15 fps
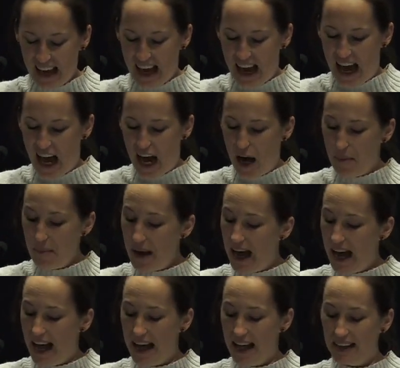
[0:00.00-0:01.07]

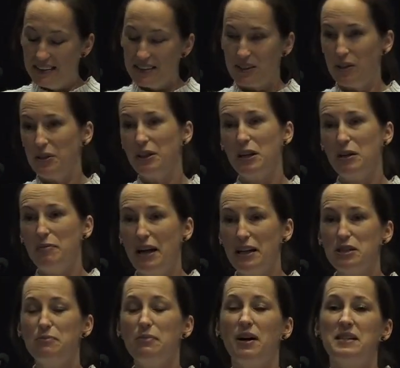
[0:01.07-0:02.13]
And so you can
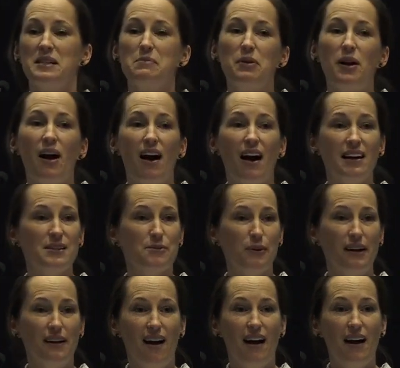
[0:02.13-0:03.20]
imagine my surprise when
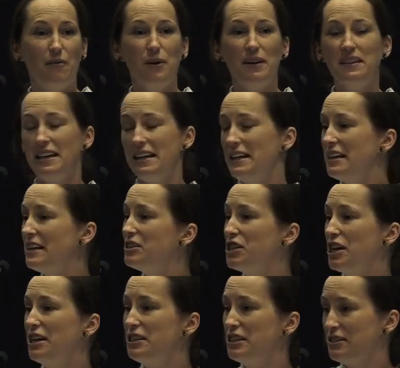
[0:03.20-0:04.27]
the
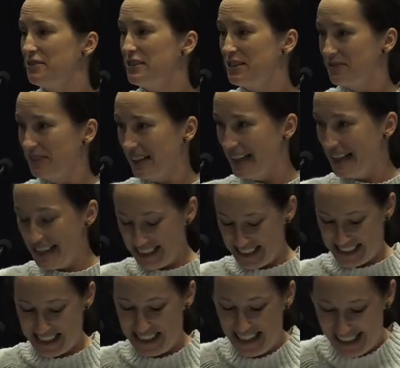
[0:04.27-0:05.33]
agenda is released.